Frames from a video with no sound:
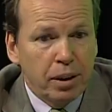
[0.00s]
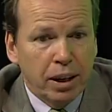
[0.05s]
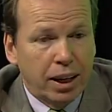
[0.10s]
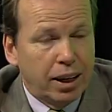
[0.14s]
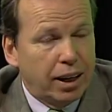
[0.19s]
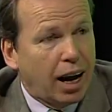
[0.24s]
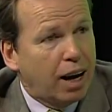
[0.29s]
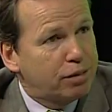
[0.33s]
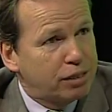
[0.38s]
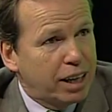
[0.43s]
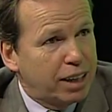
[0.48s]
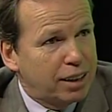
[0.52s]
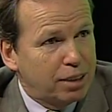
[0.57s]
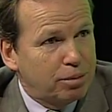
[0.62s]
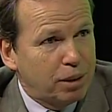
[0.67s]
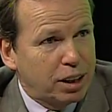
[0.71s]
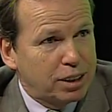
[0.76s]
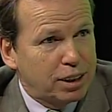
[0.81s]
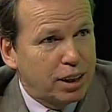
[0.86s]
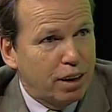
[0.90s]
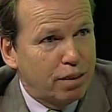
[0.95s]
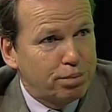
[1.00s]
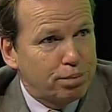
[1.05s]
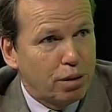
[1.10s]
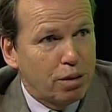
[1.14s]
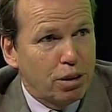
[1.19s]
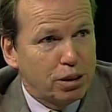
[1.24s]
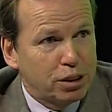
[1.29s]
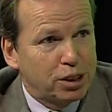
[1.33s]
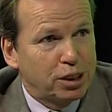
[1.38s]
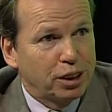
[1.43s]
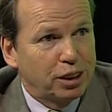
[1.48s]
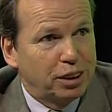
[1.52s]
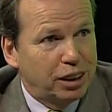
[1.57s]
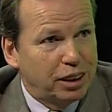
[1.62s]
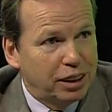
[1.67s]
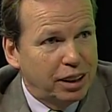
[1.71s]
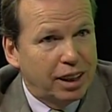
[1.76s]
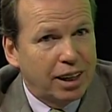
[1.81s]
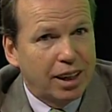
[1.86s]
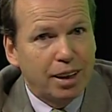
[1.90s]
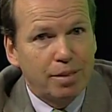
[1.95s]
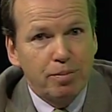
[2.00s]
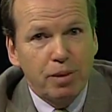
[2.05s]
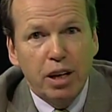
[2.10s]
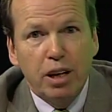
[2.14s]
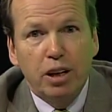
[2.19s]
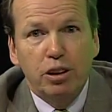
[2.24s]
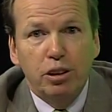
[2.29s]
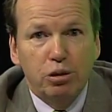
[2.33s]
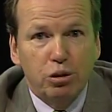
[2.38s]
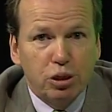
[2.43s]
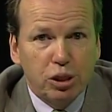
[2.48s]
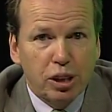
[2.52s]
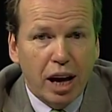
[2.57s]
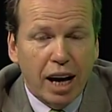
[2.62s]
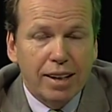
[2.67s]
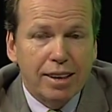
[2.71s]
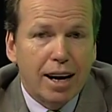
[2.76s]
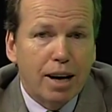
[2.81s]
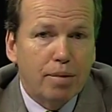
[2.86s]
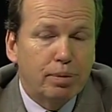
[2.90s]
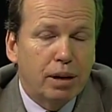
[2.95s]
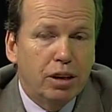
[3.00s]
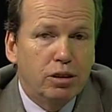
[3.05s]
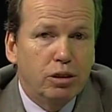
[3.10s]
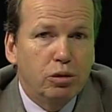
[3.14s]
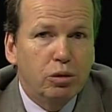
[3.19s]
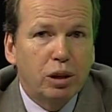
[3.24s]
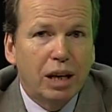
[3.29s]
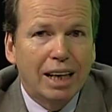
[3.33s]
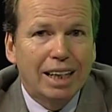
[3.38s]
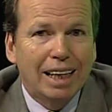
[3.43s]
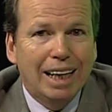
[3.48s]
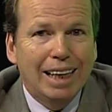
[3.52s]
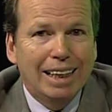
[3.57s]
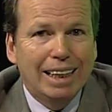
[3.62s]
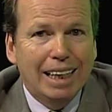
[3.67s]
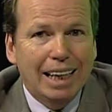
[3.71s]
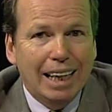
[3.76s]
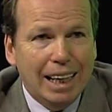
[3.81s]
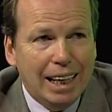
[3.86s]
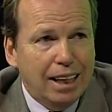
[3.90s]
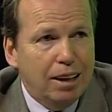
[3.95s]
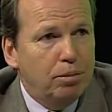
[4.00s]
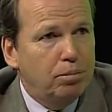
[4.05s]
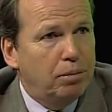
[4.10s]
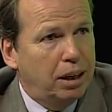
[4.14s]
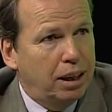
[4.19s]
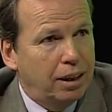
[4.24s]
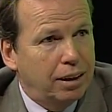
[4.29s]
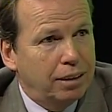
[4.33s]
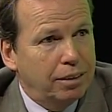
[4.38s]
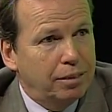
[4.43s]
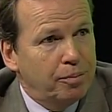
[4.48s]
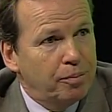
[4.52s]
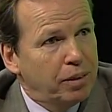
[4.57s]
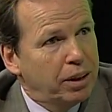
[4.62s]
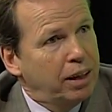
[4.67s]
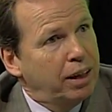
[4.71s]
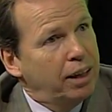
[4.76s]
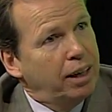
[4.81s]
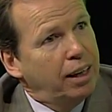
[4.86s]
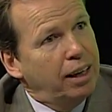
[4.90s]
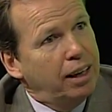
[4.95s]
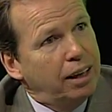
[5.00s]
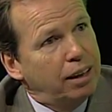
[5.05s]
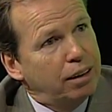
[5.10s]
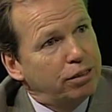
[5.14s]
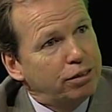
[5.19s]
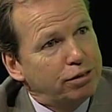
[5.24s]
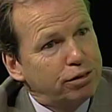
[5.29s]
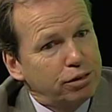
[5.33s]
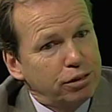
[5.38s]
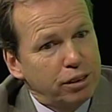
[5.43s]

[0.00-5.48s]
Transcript: And I've done it myself personally. You sign up and you get an email if